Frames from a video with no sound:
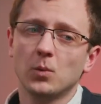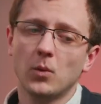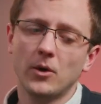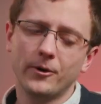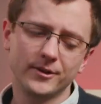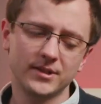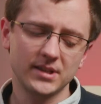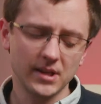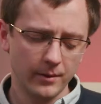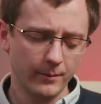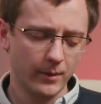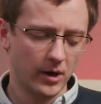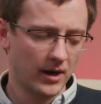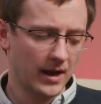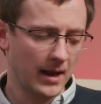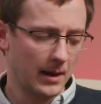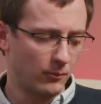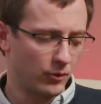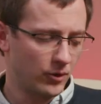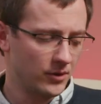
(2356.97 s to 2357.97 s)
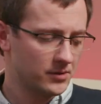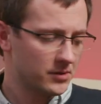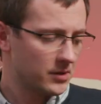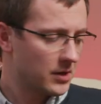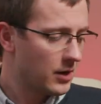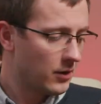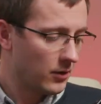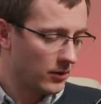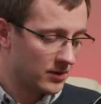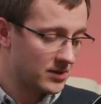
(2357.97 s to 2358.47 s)
Whereas cinema cameras,
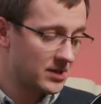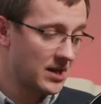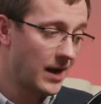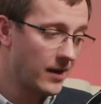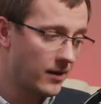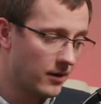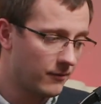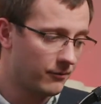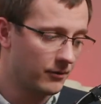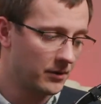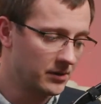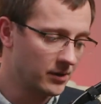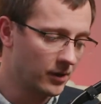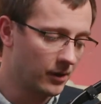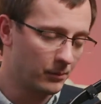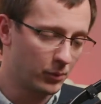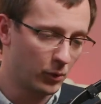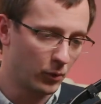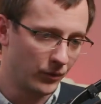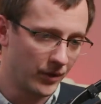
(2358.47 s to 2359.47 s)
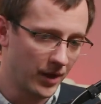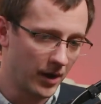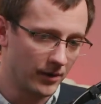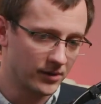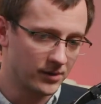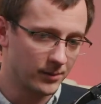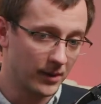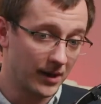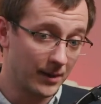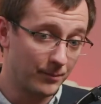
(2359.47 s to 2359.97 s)
take for example the
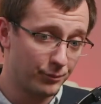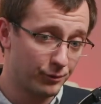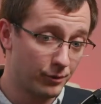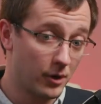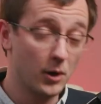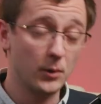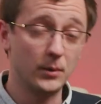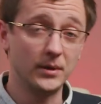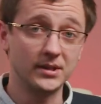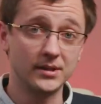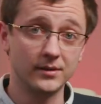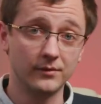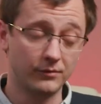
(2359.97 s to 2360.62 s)
Ursa Mini Pro is